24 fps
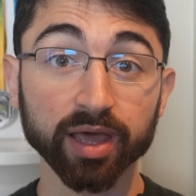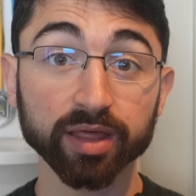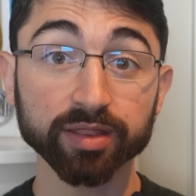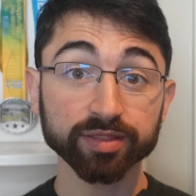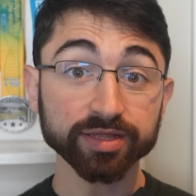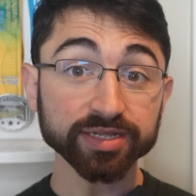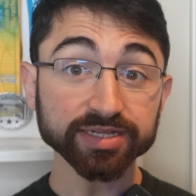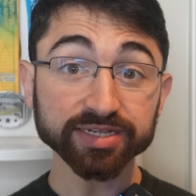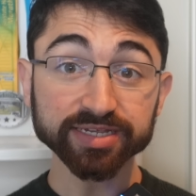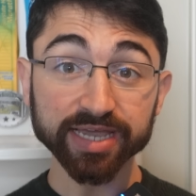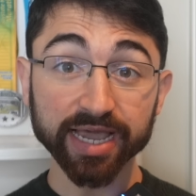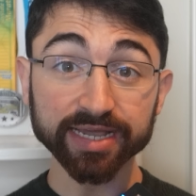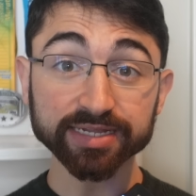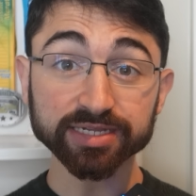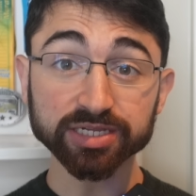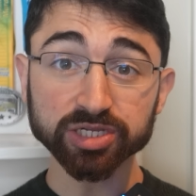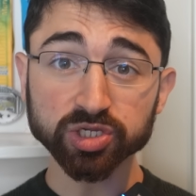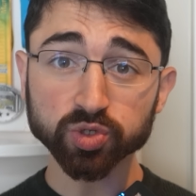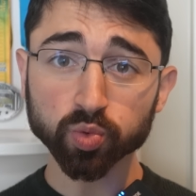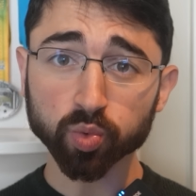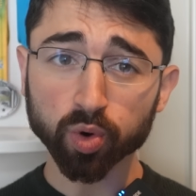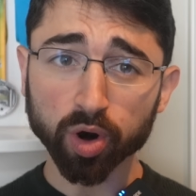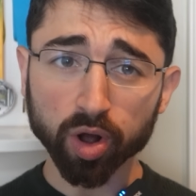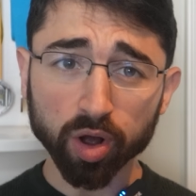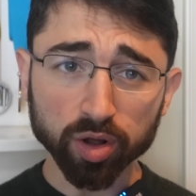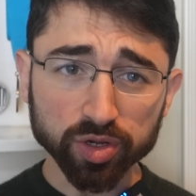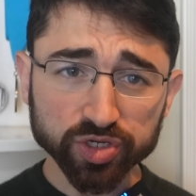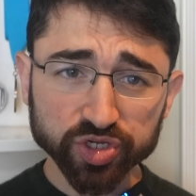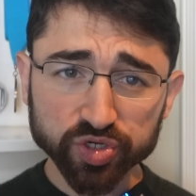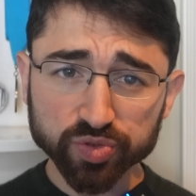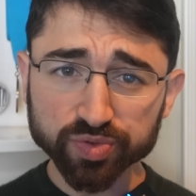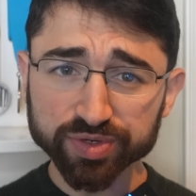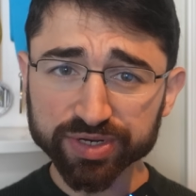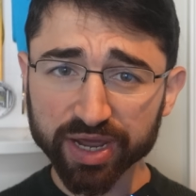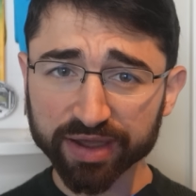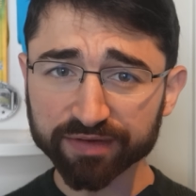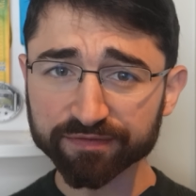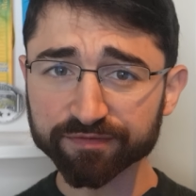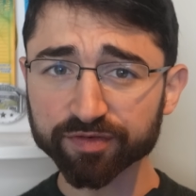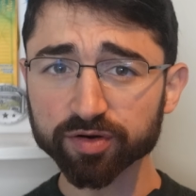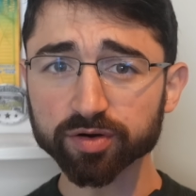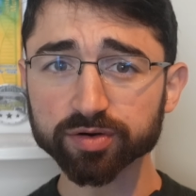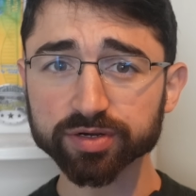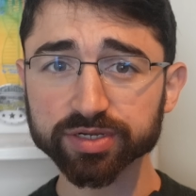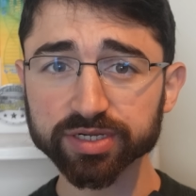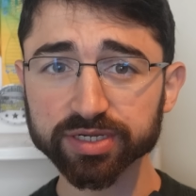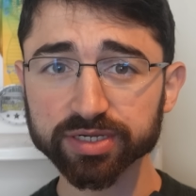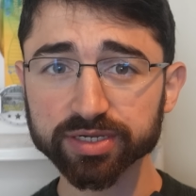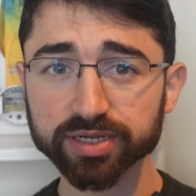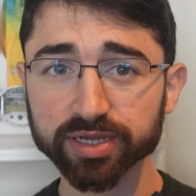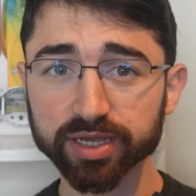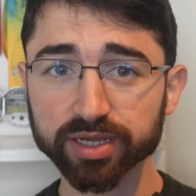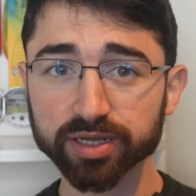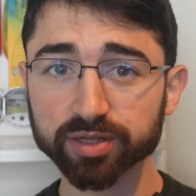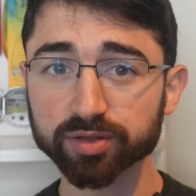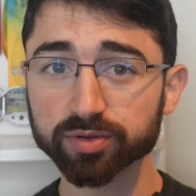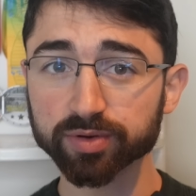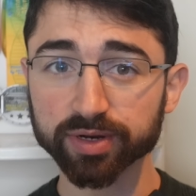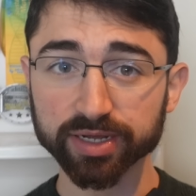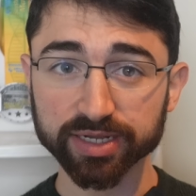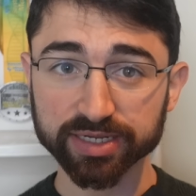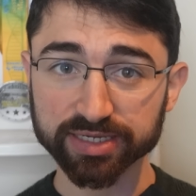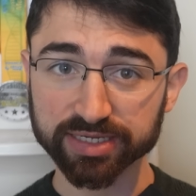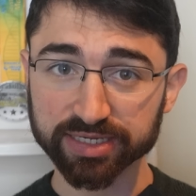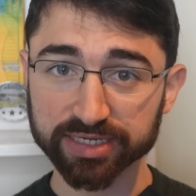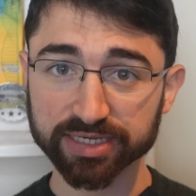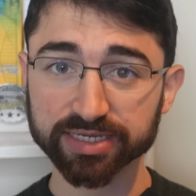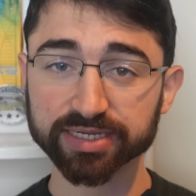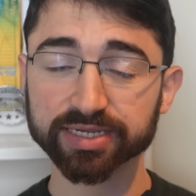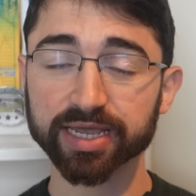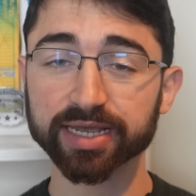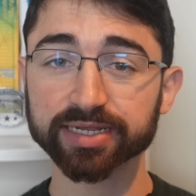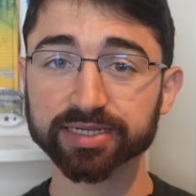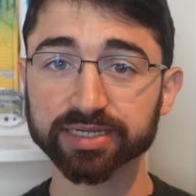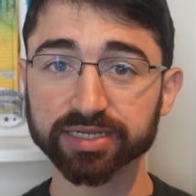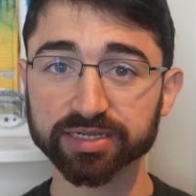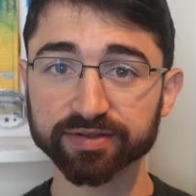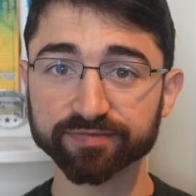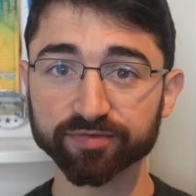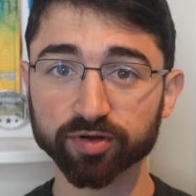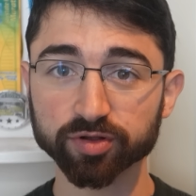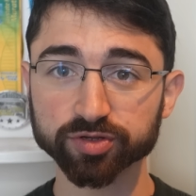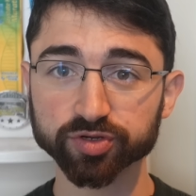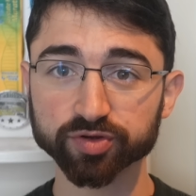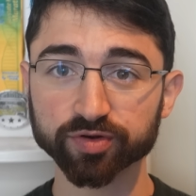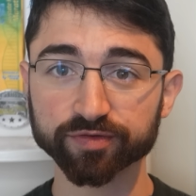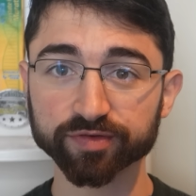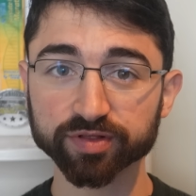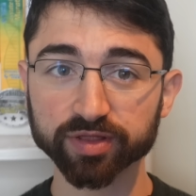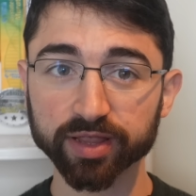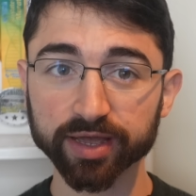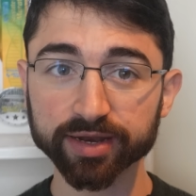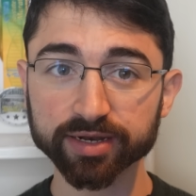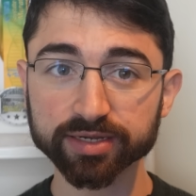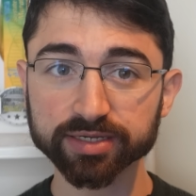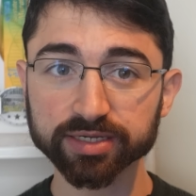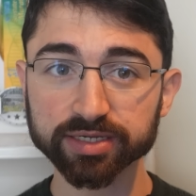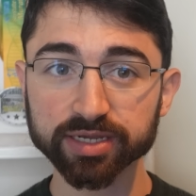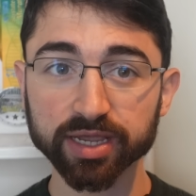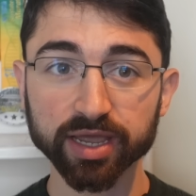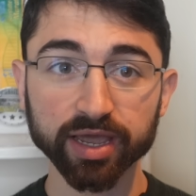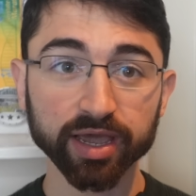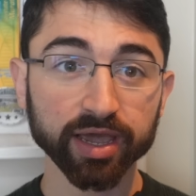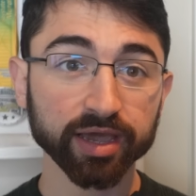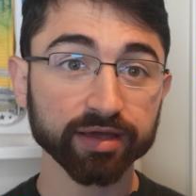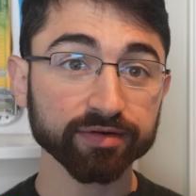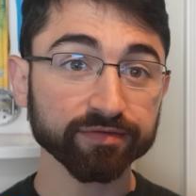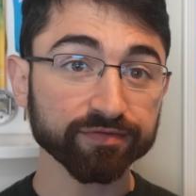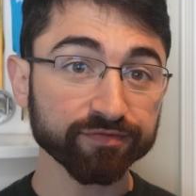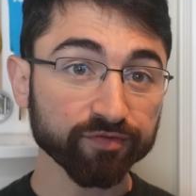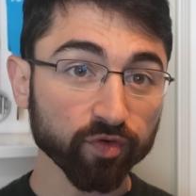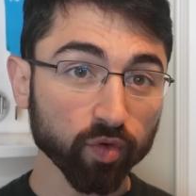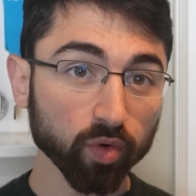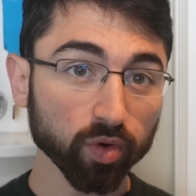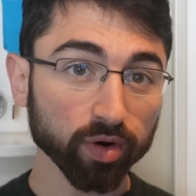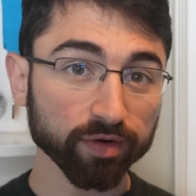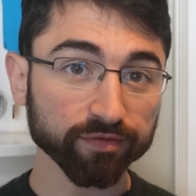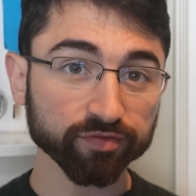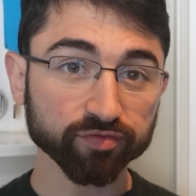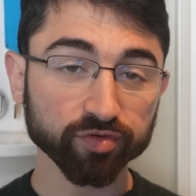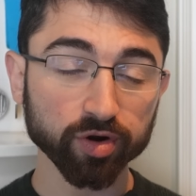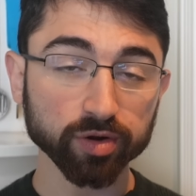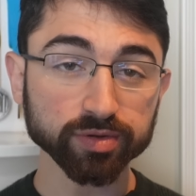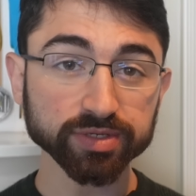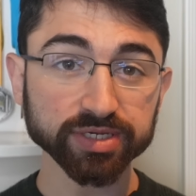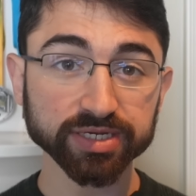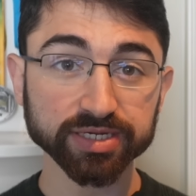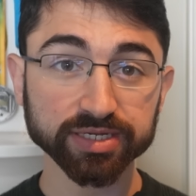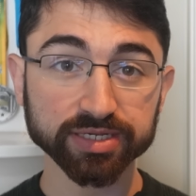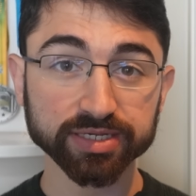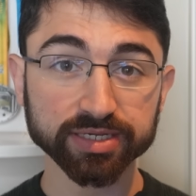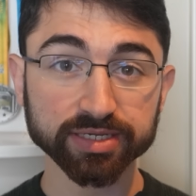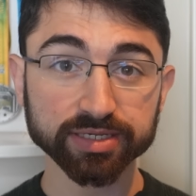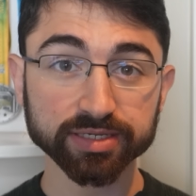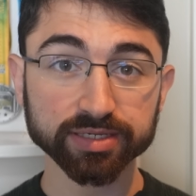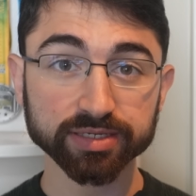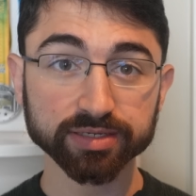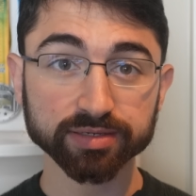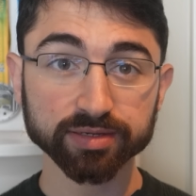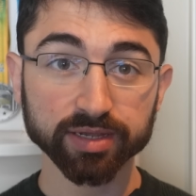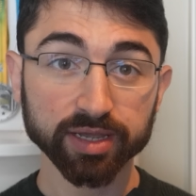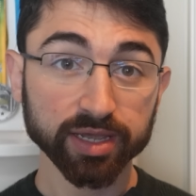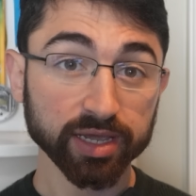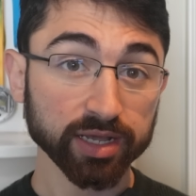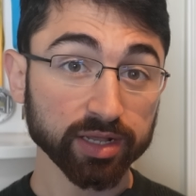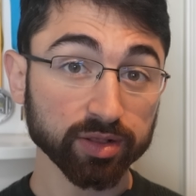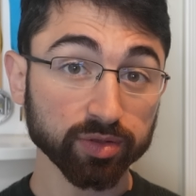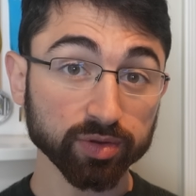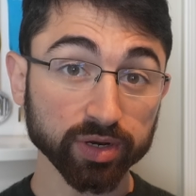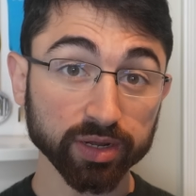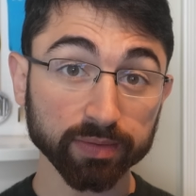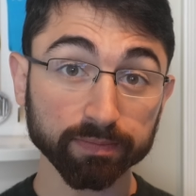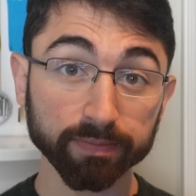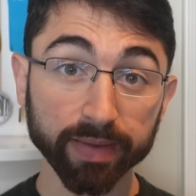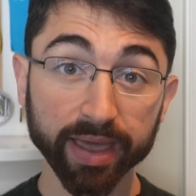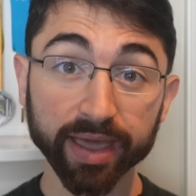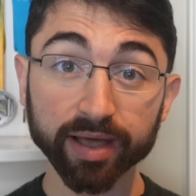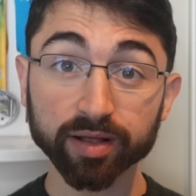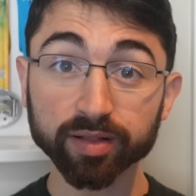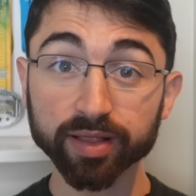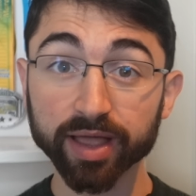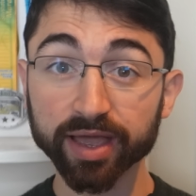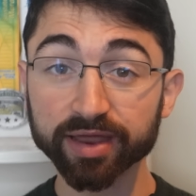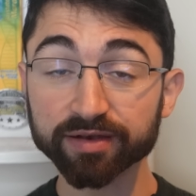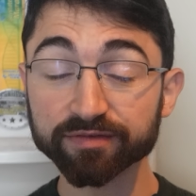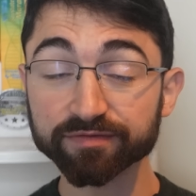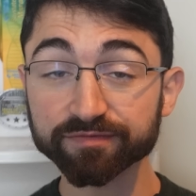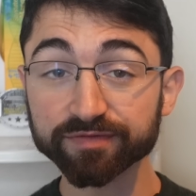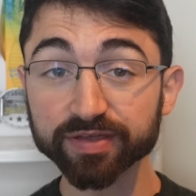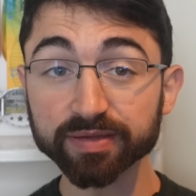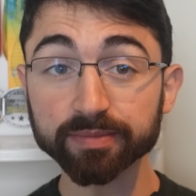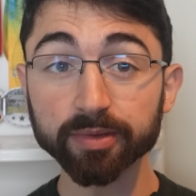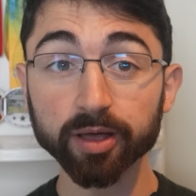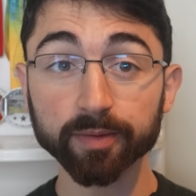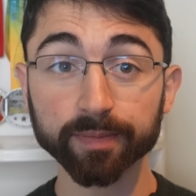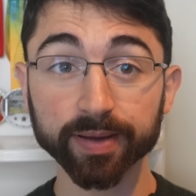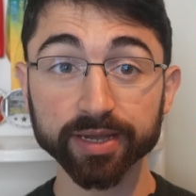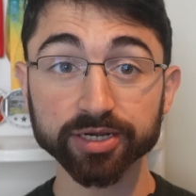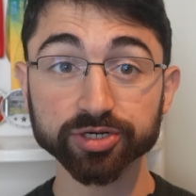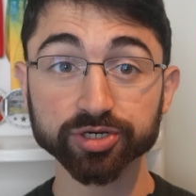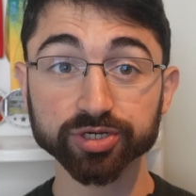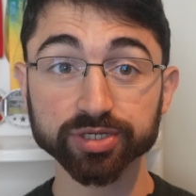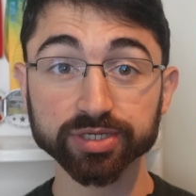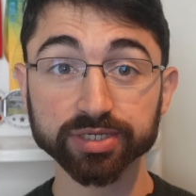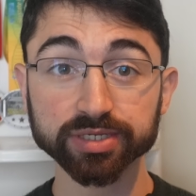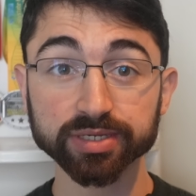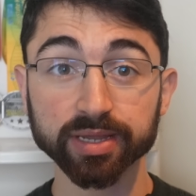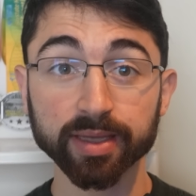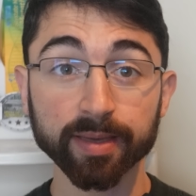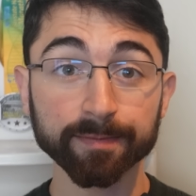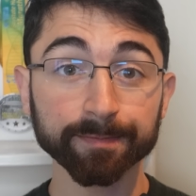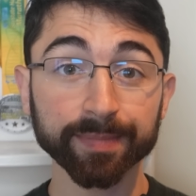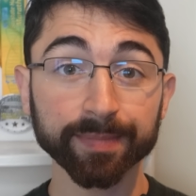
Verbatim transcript: These cases were also diverse, including 6 cases of ulcerative colitis and 4 of Crohn's disease, including male and female patients